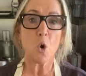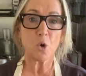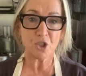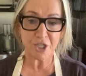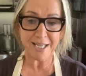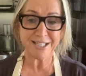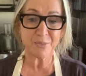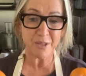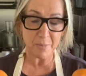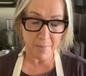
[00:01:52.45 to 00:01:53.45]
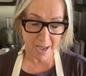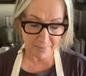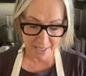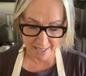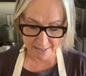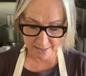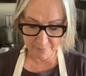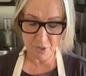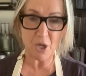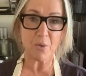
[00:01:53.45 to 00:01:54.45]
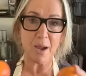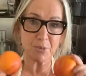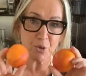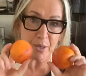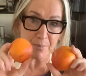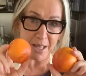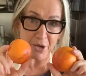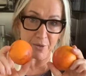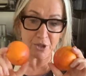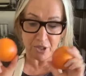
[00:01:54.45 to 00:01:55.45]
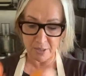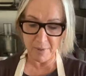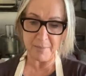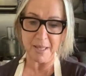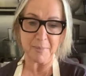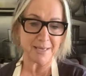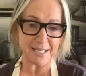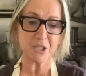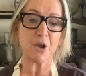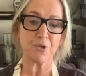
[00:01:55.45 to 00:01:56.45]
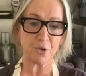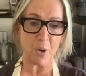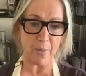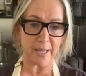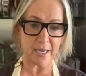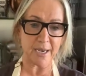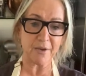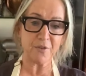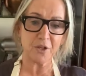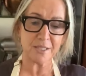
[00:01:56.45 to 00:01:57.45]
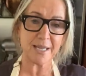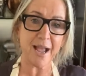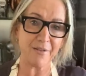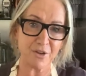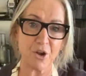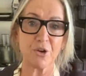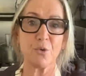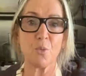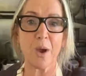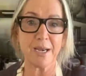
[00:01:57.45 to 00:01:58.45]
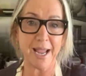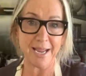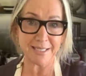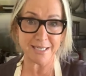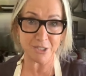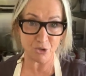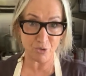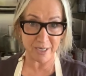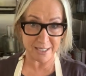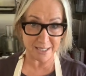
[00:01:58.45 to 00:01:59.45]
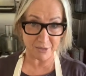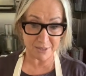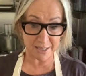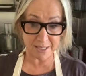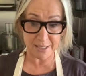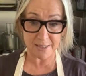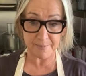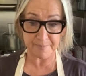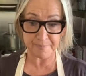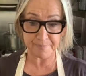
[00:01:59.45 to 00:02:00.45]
or just with marmalade. So I'm doing blood oranges and marmalade, but let's go through what we're going to need. Firstly, oven on, 180 degrees Celsius.